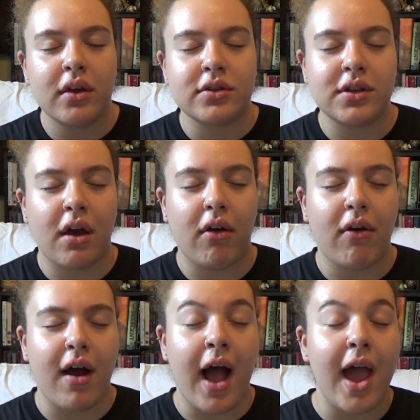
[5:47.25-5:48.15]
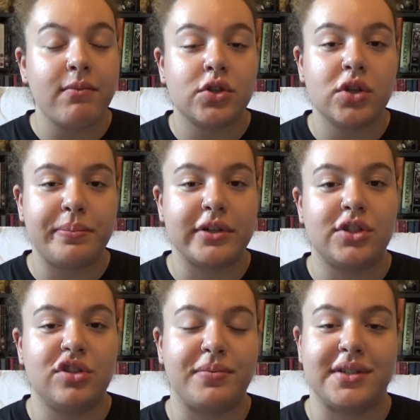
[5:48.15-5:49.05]
So, I'm super
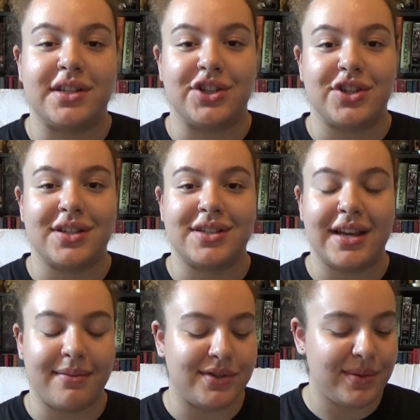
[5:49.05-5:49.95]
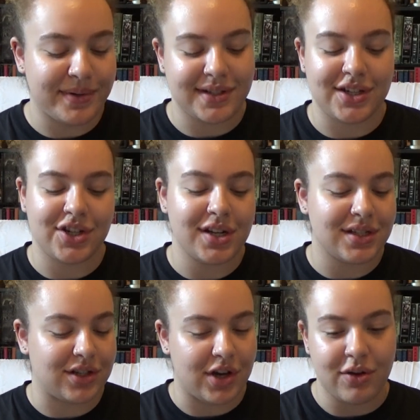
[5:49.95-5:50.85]
superstitious. Like, I'm
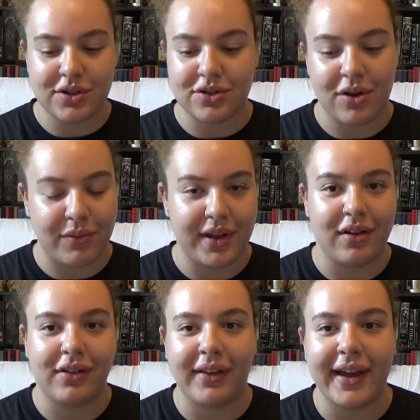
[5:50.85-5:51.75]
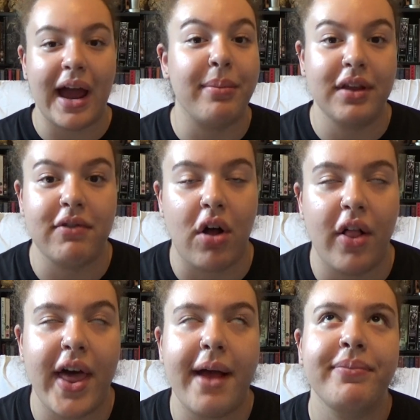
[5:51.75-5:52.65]
superstitious, ghosts are real, like, I believe in
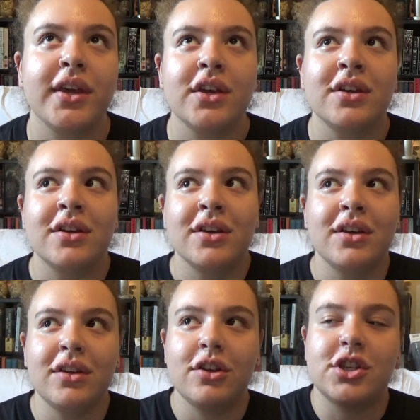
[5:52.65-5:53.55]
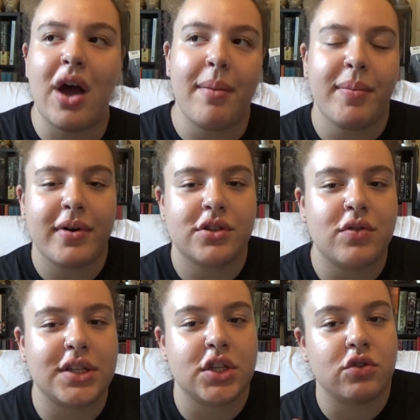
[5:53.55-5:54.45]
all that. So I'm a person
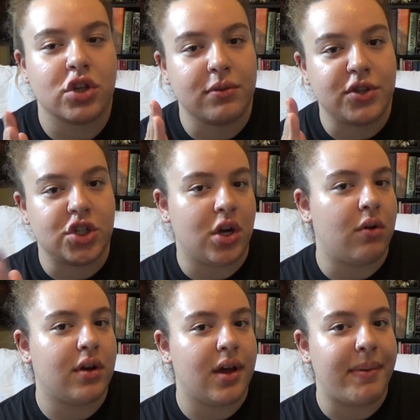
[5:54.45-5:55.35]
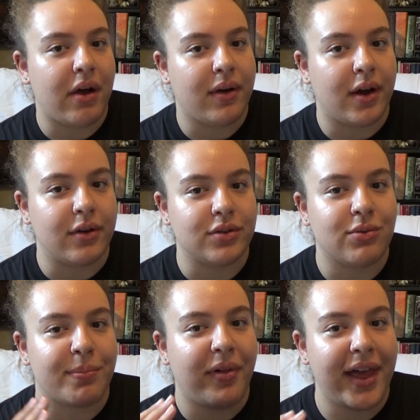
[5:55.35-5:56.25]
who doesn't usually joke about ghosts
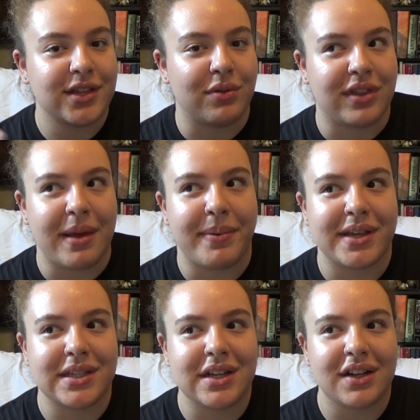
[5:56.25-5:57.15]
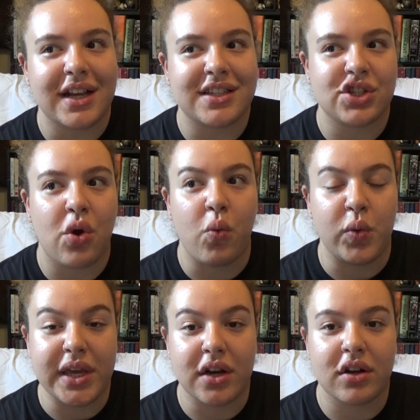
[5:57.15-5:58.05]
or plays with it, but considering that's such a
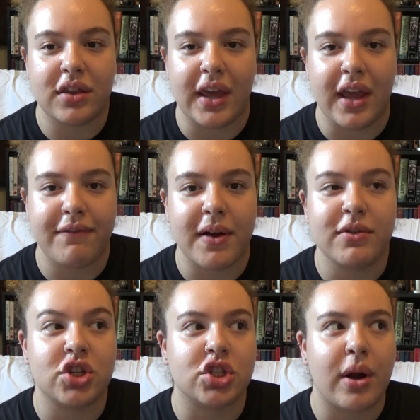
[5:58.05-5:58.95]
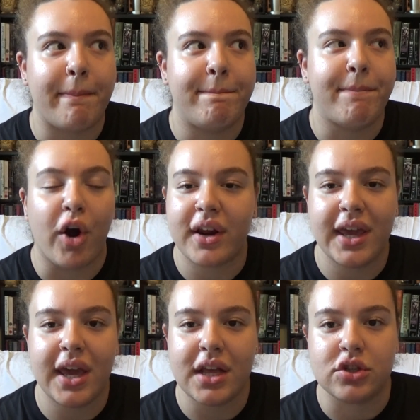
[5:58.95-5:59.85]
weird thing for him to just start
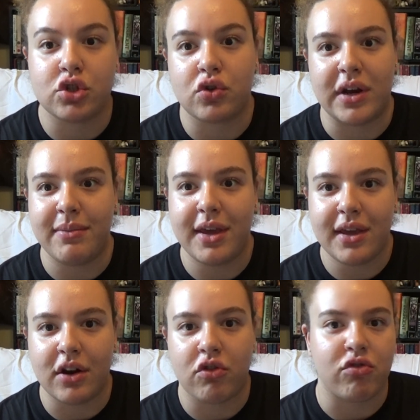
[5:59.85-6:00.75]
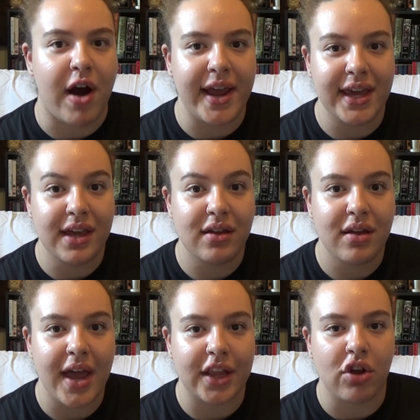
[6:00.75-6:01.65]
barking and screaming and crying
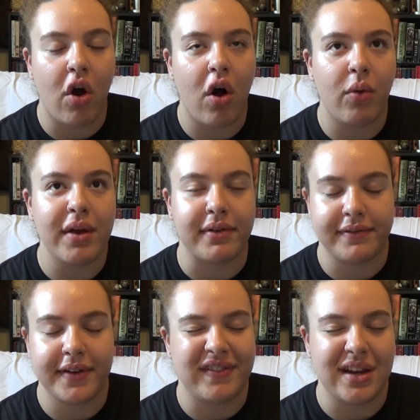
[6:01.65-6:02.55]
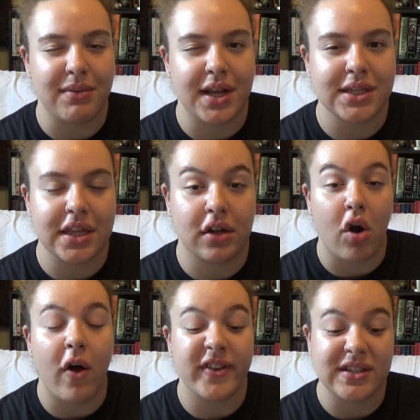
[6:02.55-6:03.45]
at the hallway for 15 minutes
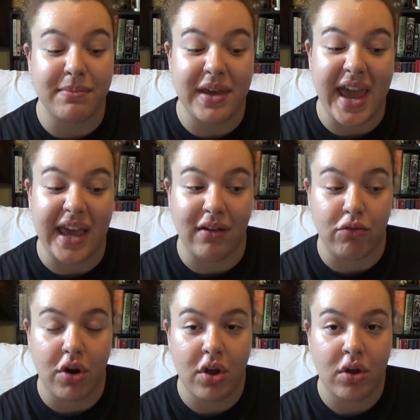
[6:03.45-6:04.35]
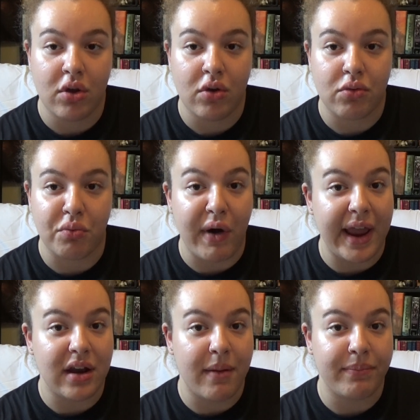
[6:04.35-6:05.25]
there all of a sudden be a
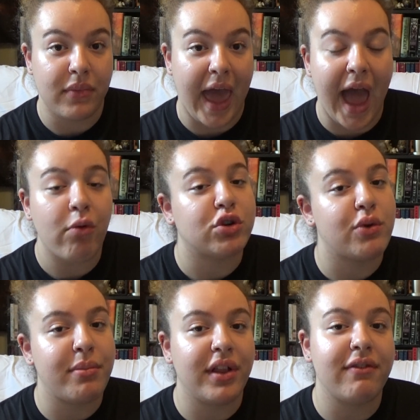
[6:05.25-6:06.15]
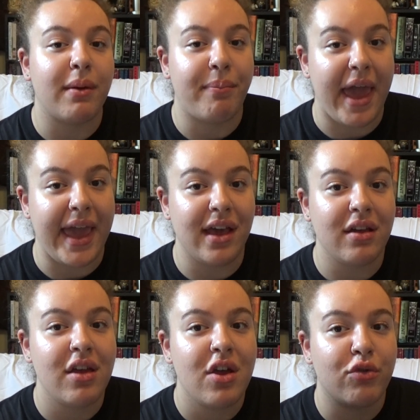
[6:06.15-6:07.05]
random hat, which we believe the
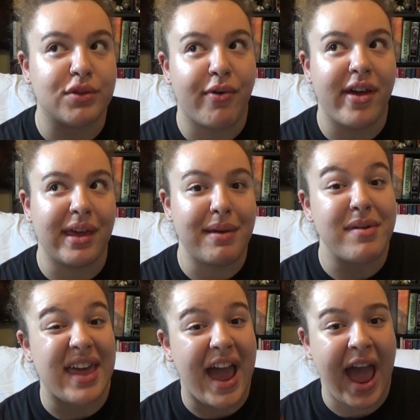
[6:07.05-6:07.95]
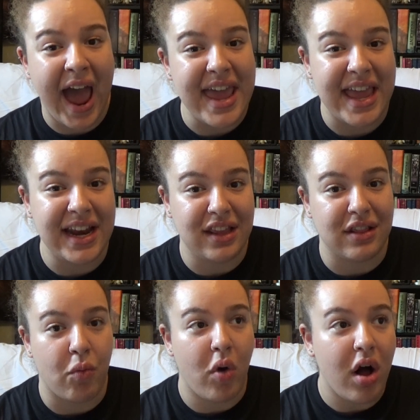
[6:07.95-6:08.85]
bang was probably like maybe the hat hitting
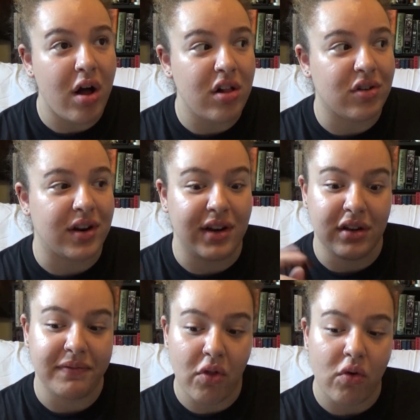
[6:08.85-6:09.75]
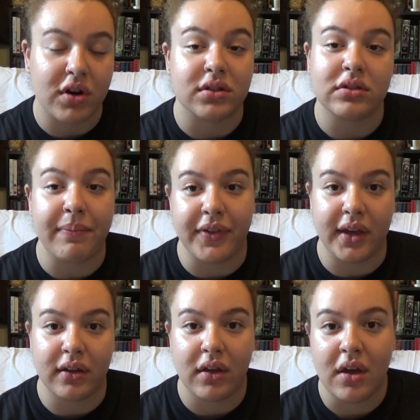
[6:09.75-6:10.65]
the wall or hitting the floor or
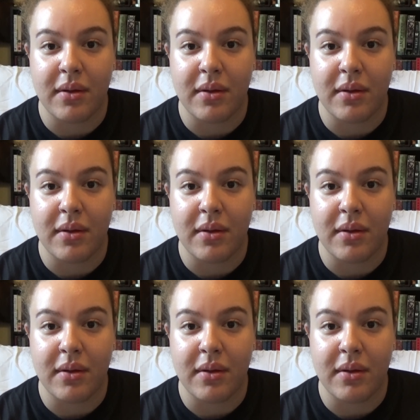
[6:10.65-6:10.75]
something.